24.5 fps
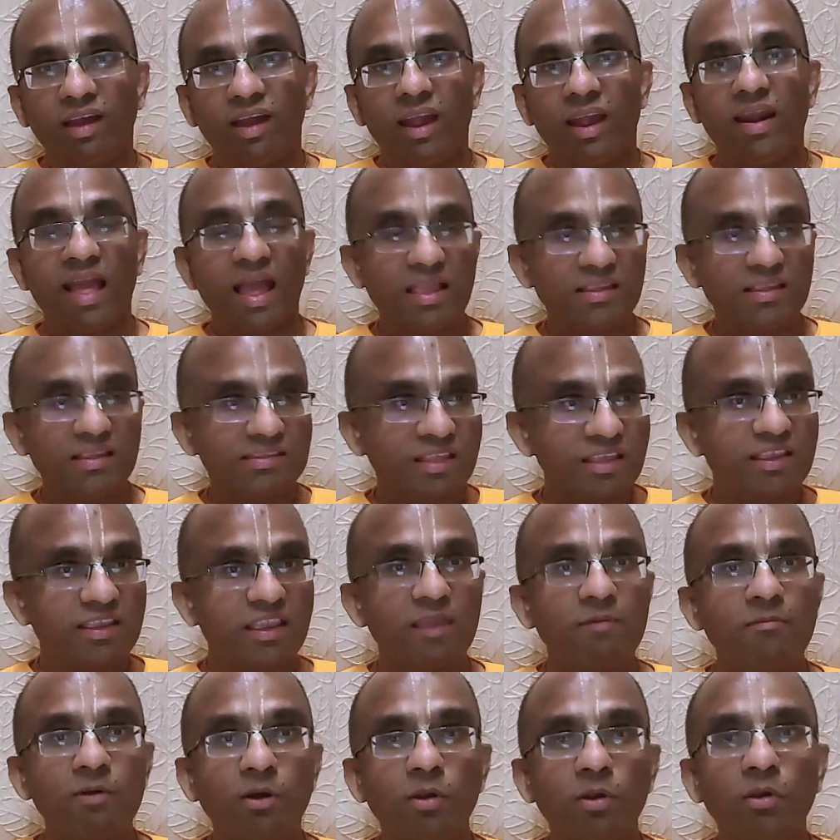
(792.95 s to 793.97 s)
And as they
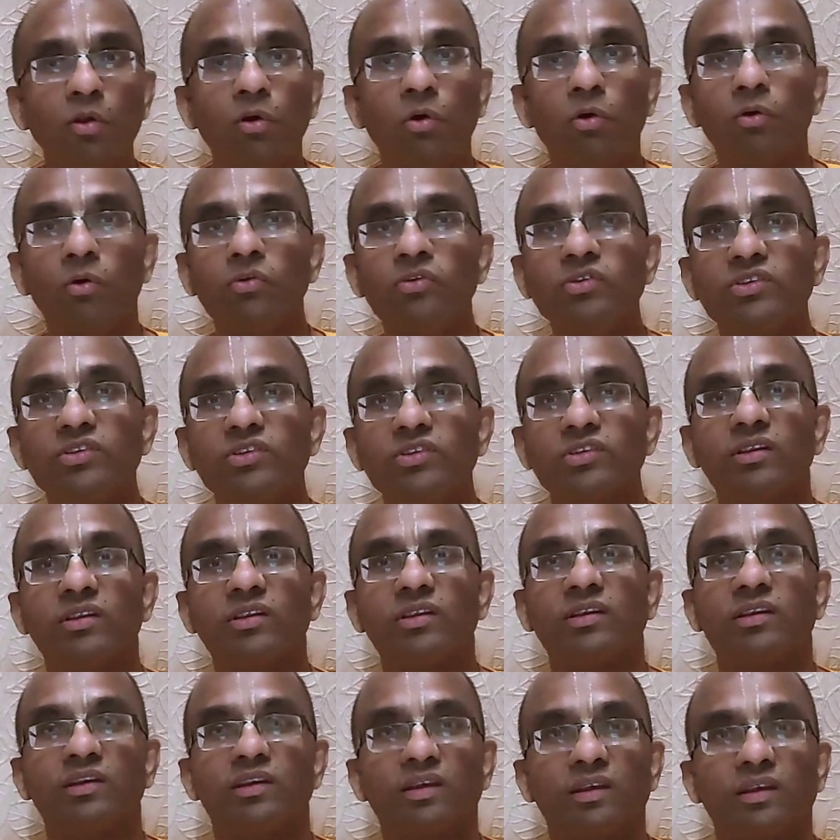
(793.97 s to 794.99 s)
came close,
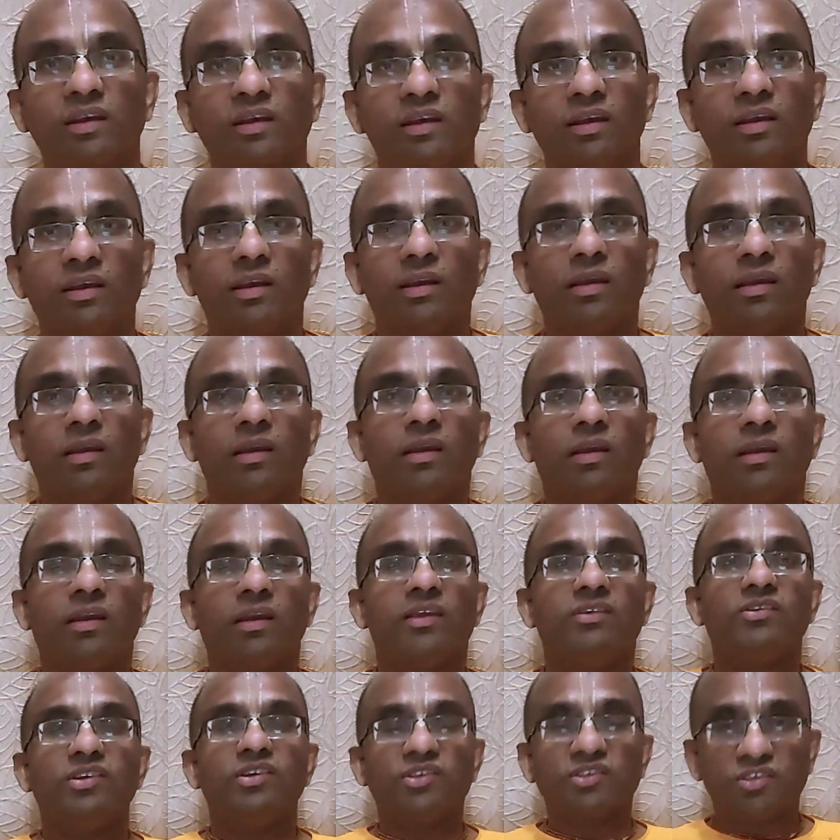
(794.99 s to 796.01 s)

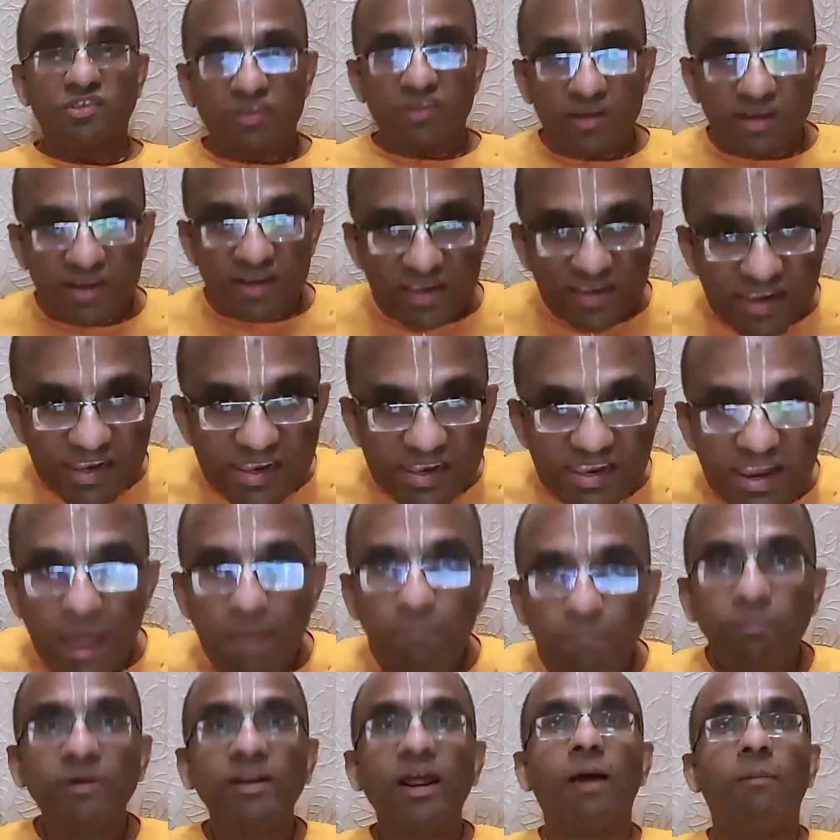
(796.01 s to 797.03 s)
he just
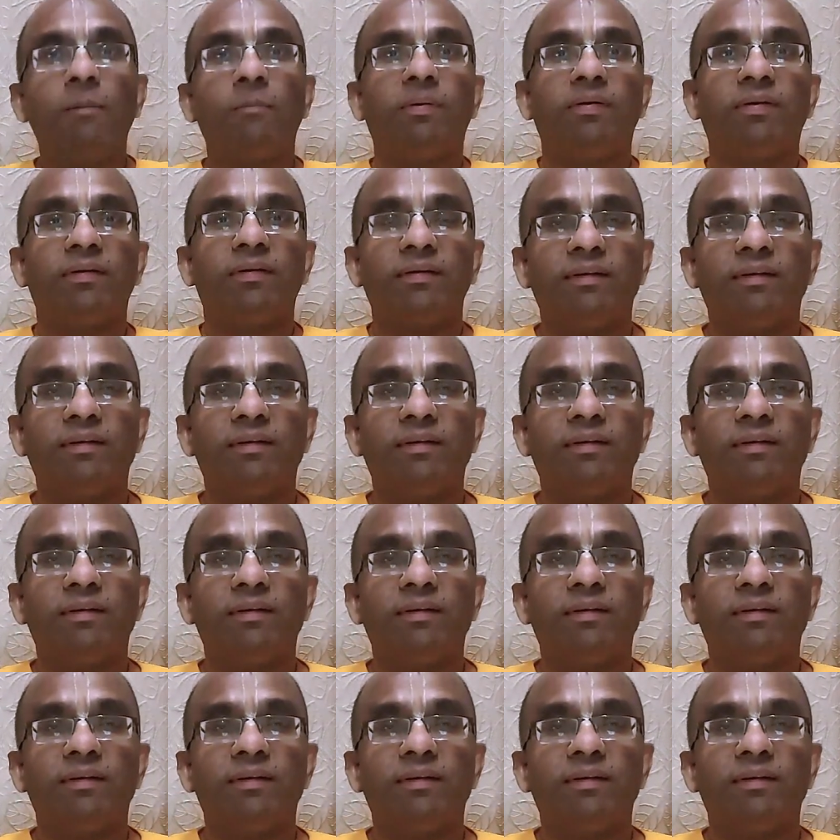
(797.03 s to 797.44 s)
leapt up.